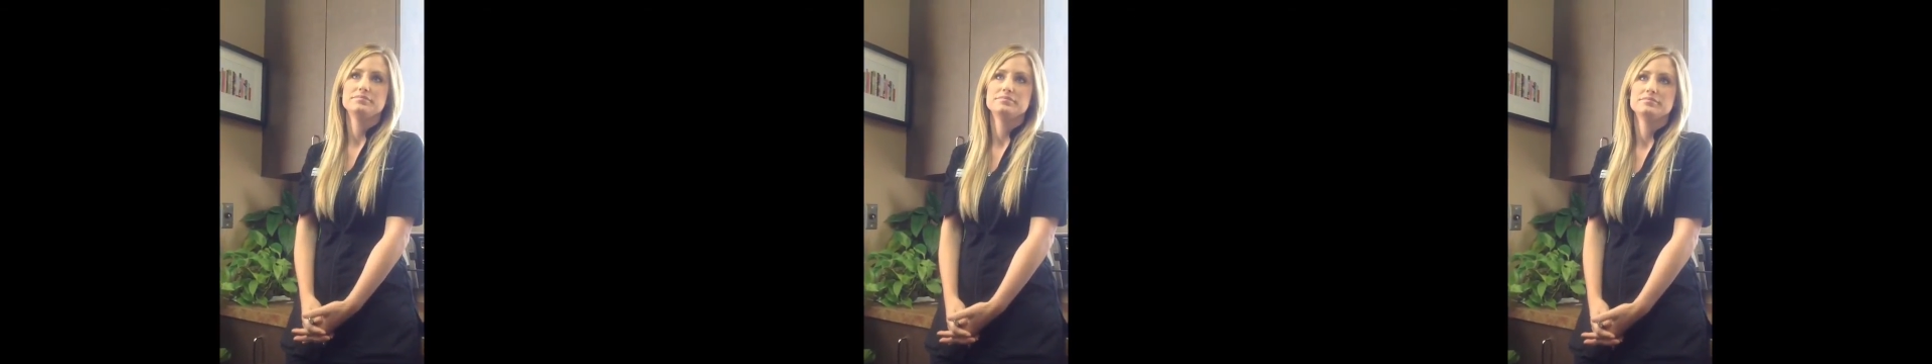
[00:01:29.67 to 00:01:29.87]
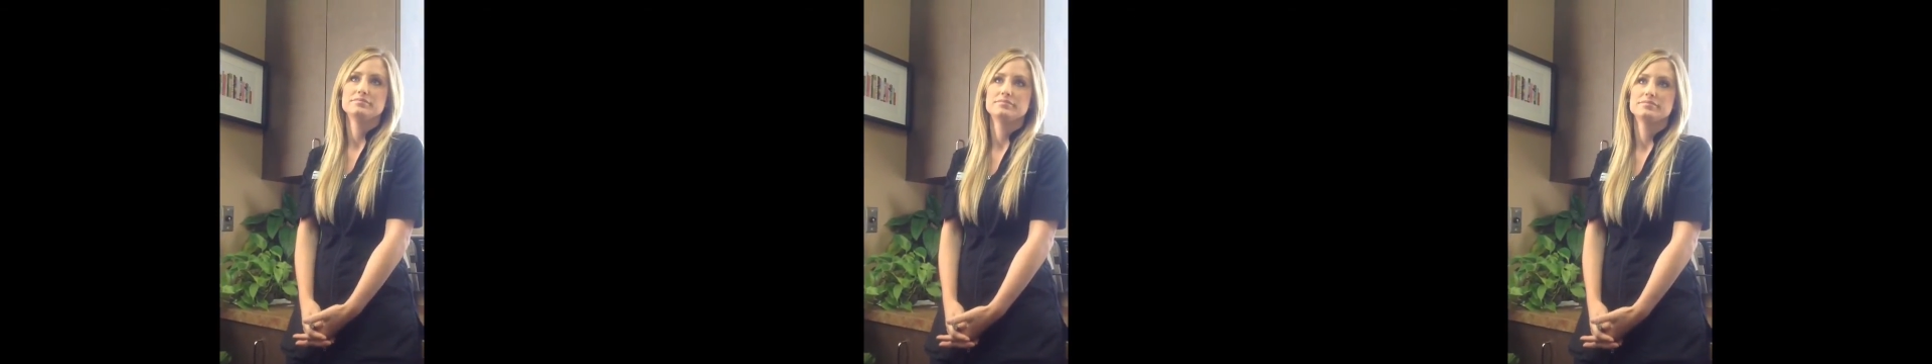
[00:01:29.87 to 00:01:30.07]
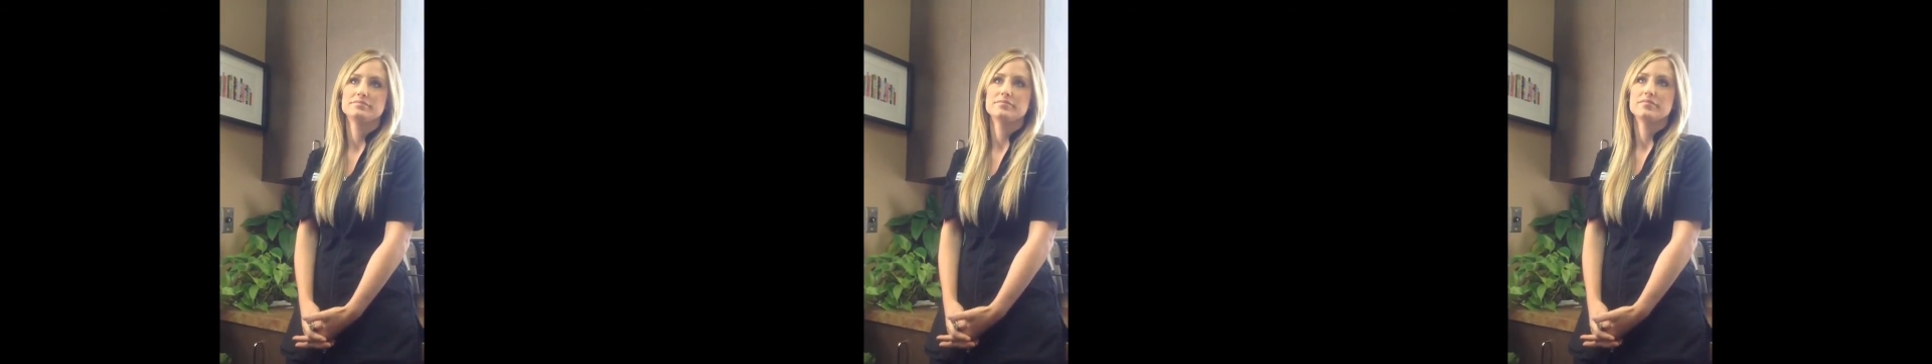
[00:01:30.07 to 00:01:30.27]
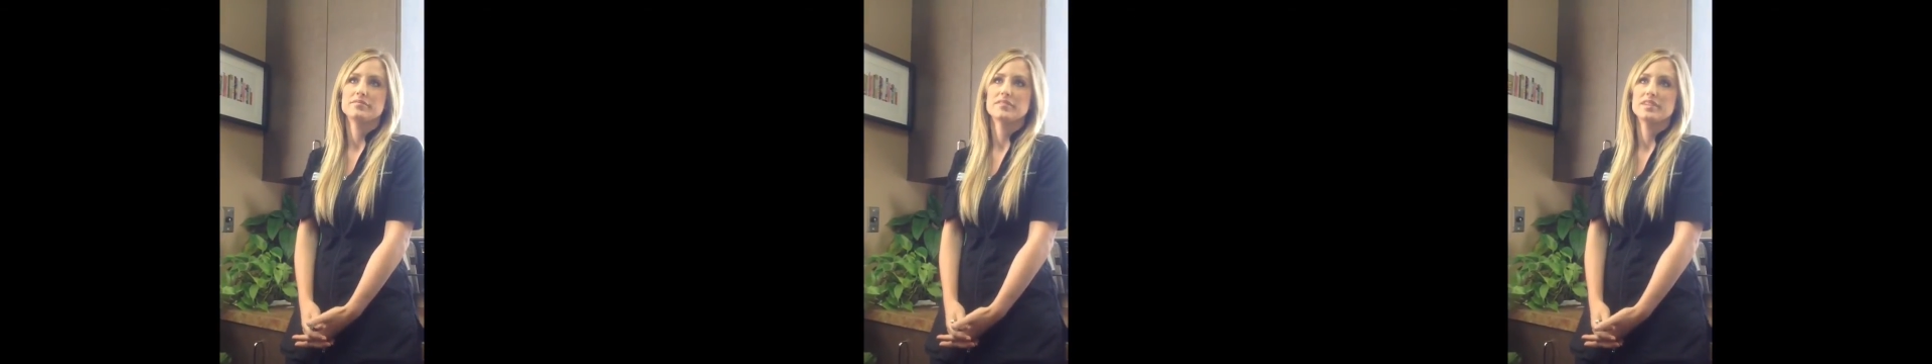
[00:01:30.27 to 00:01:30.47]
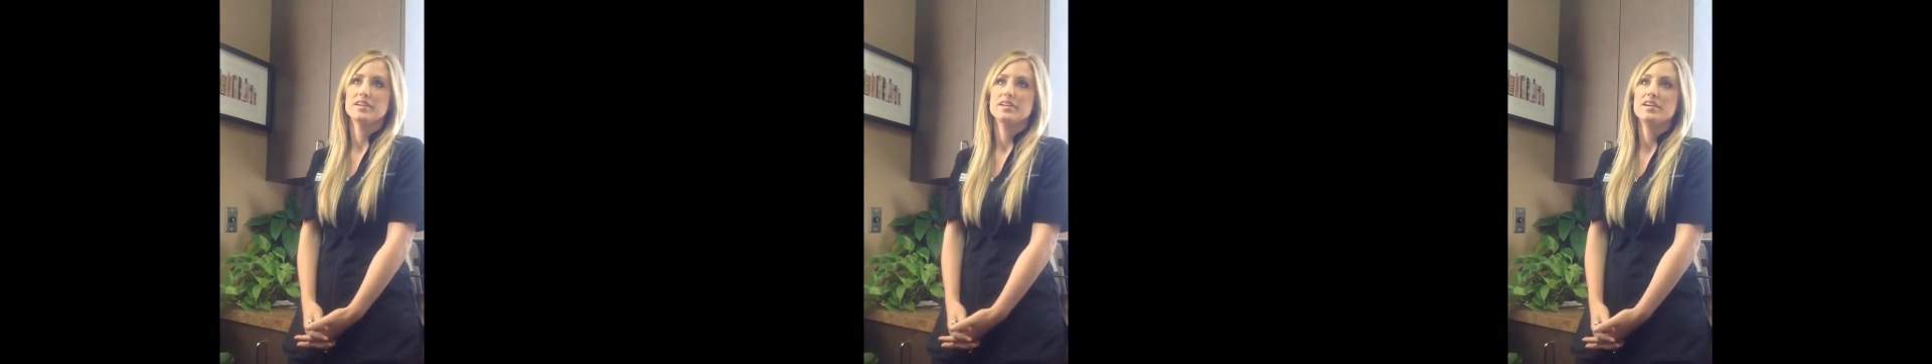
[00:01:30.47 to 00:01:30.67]

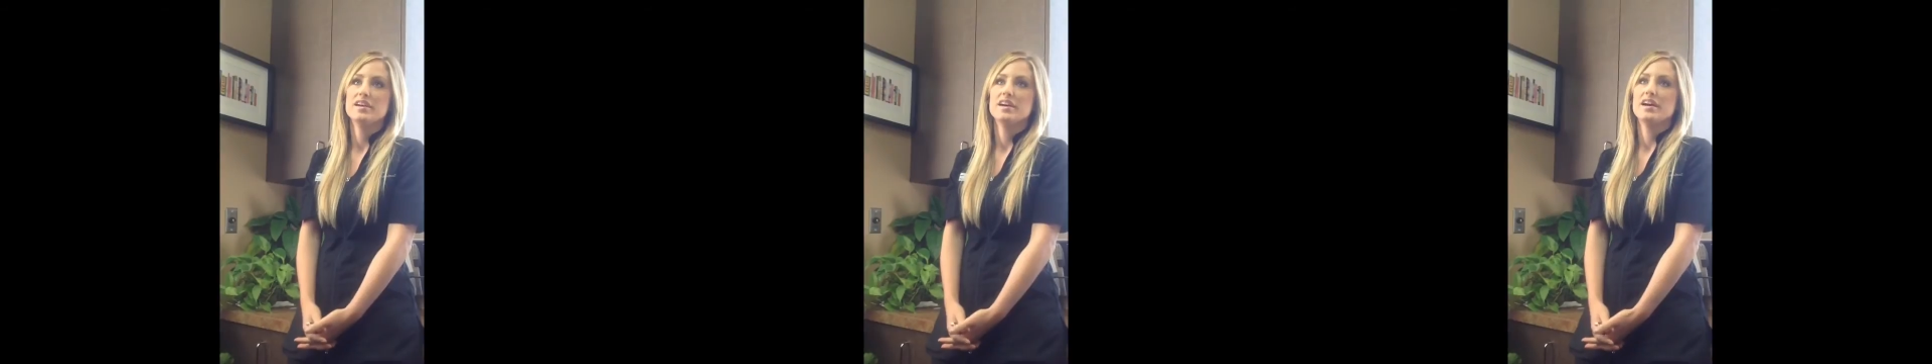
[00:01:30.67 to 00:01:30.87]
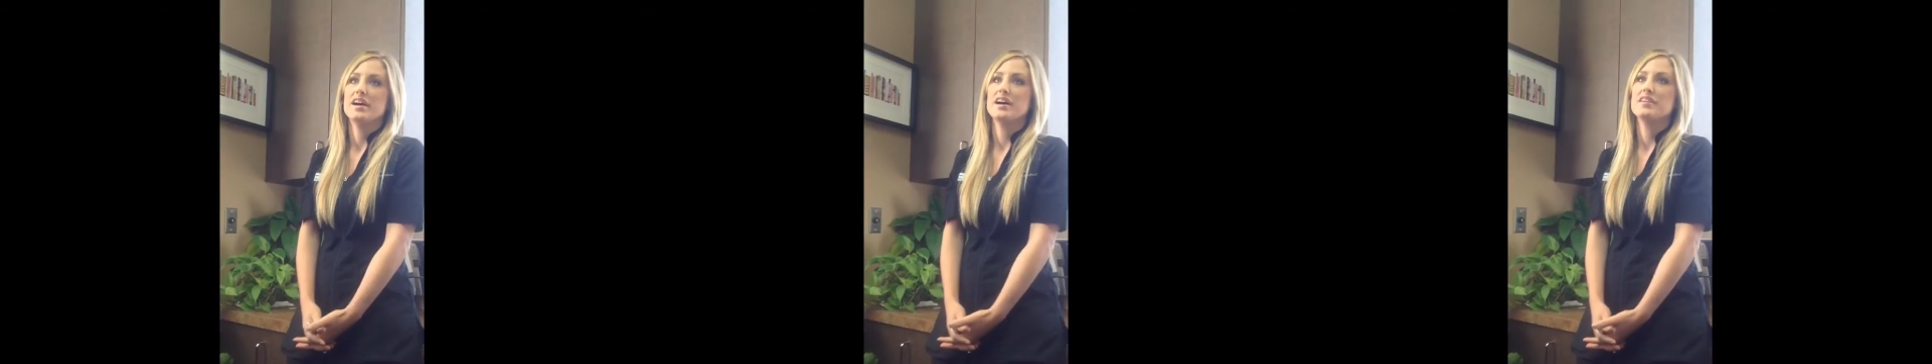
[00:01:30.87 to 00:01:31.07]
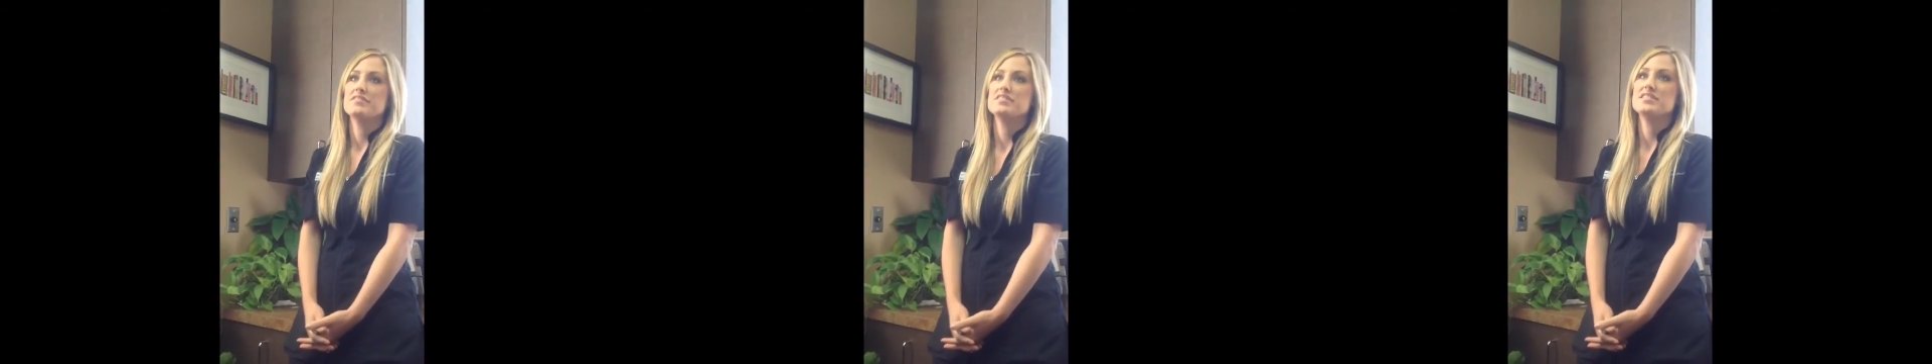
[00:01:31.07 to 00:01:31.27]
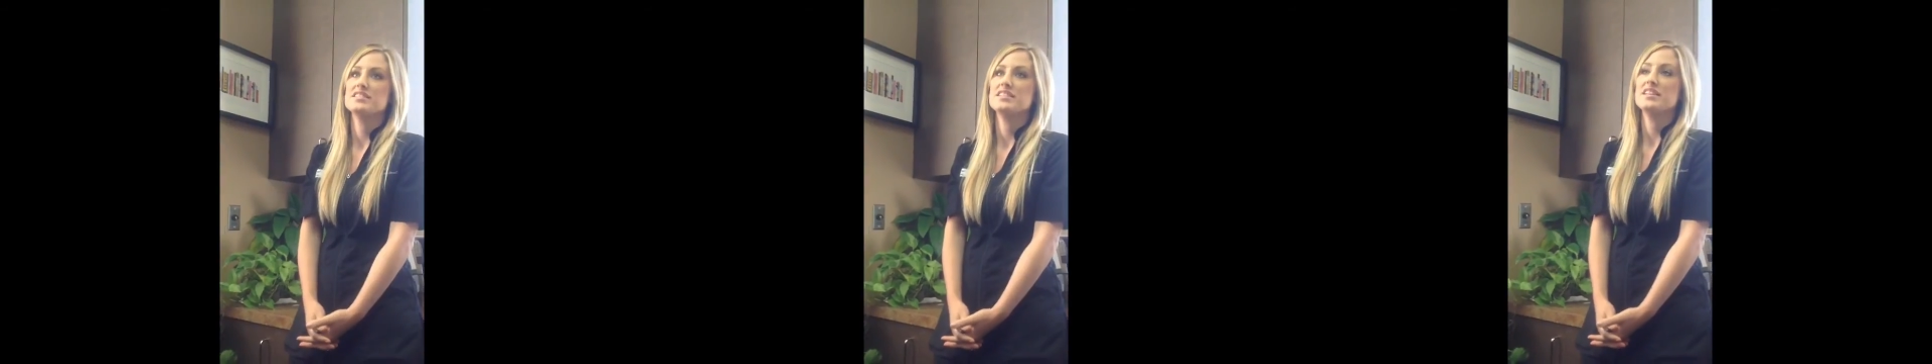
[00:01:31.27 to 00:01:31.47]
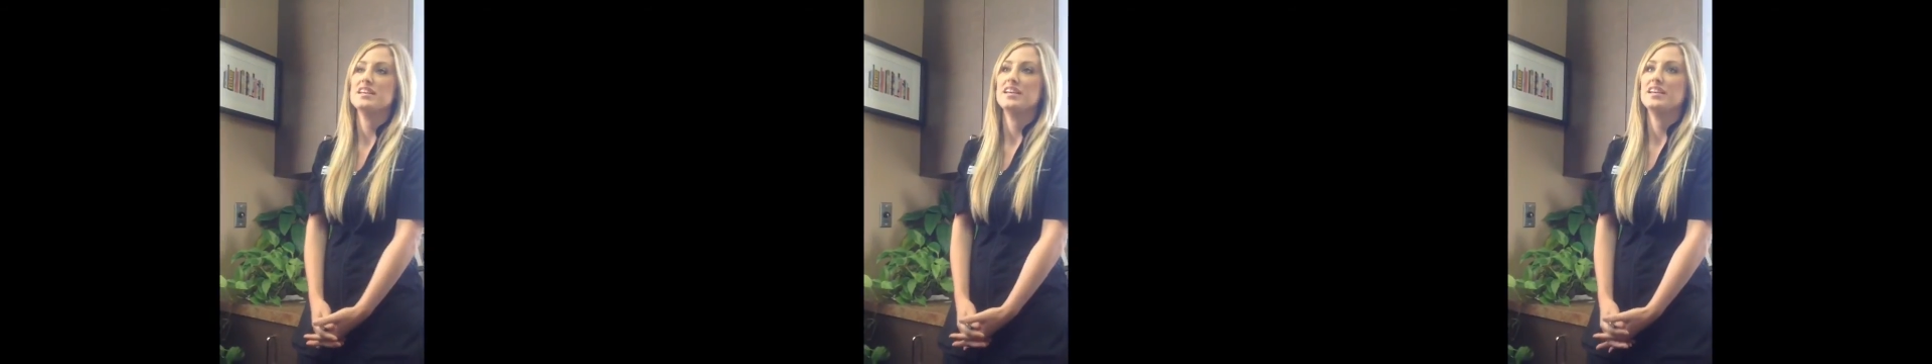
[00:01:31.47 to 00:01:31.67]
patients? I've
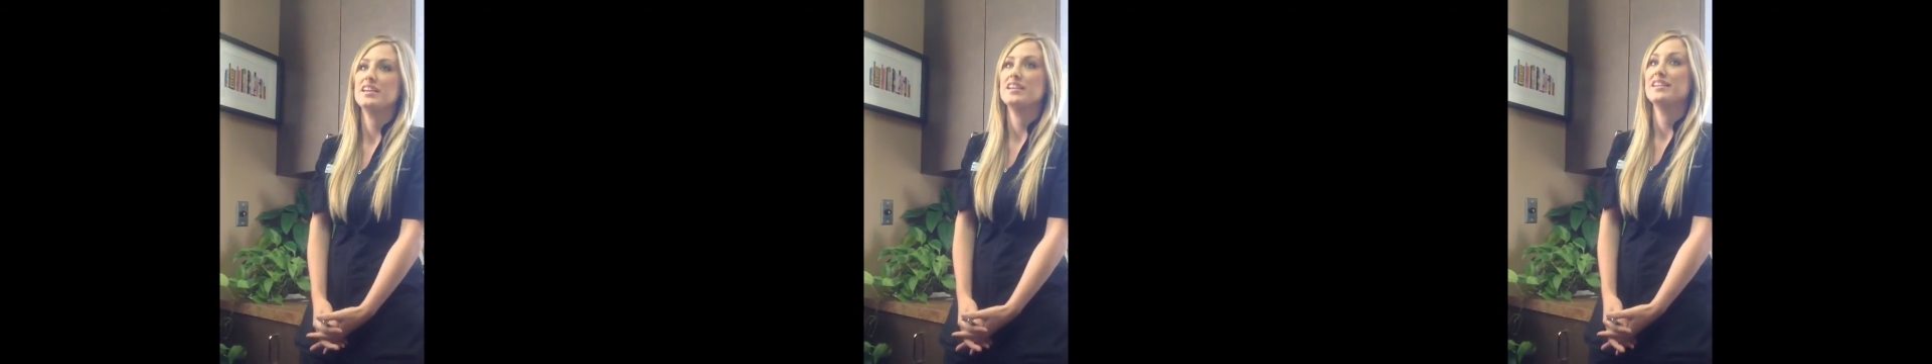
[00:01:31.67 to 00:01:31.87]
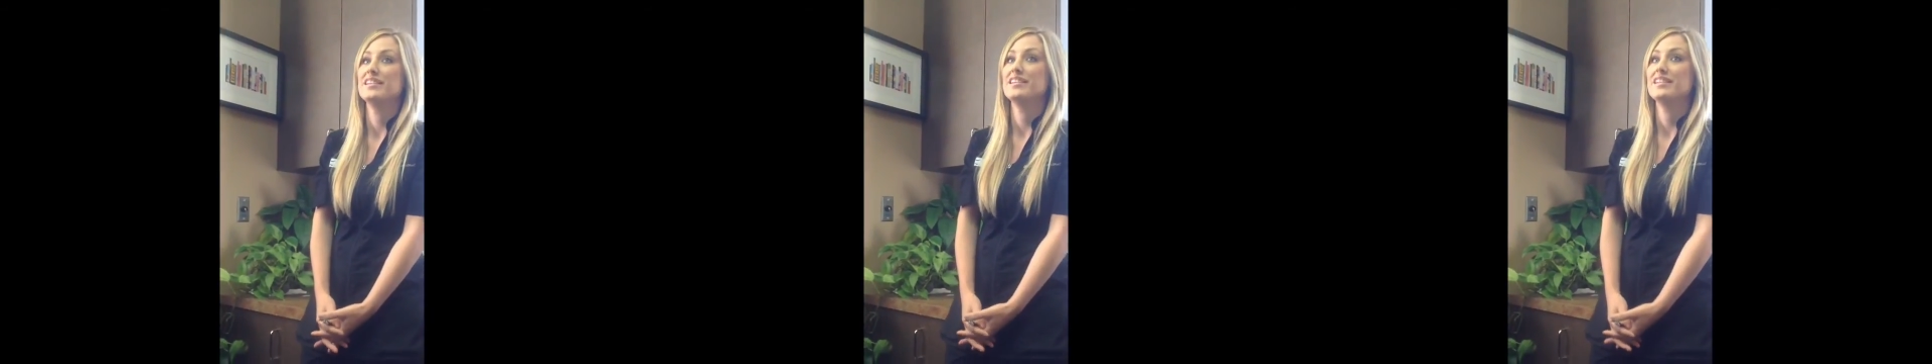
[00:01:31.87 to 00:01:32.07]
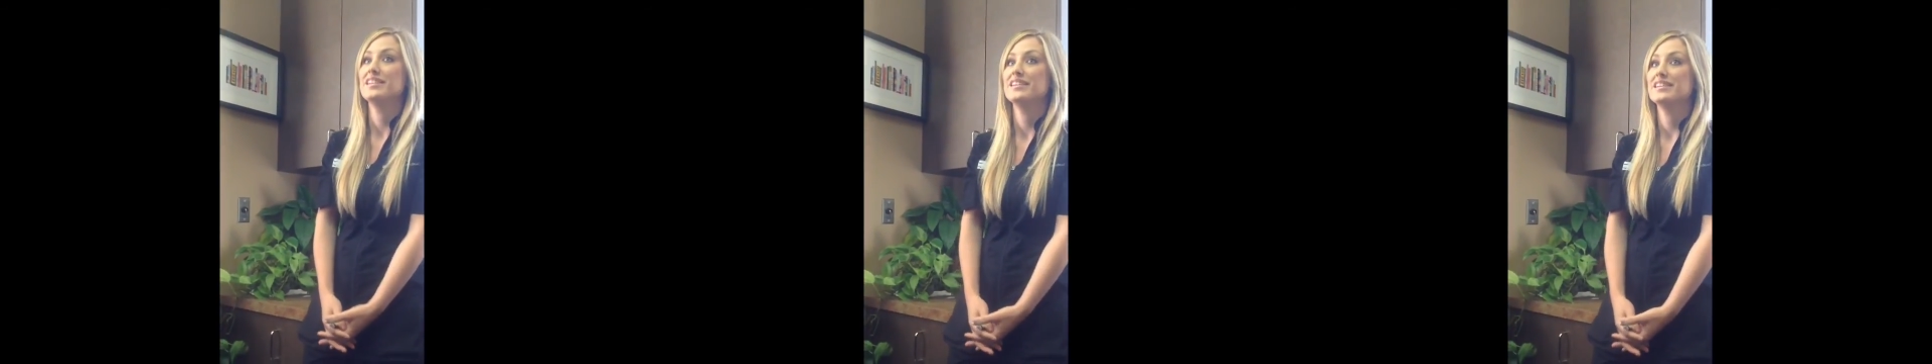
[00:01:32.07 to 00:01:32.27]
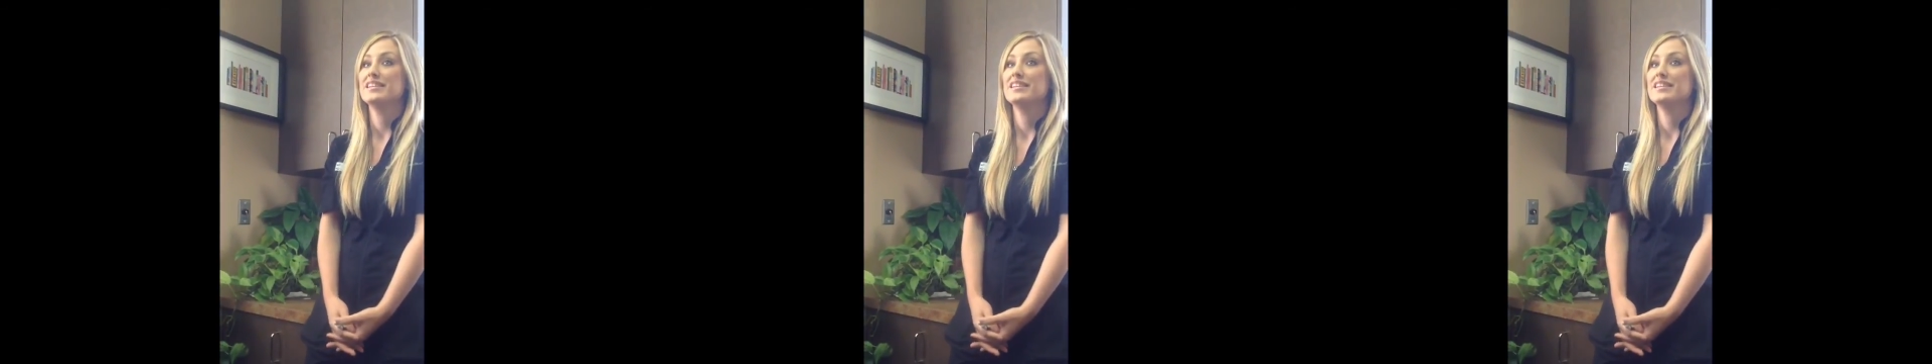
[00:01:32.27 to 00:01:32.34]
seen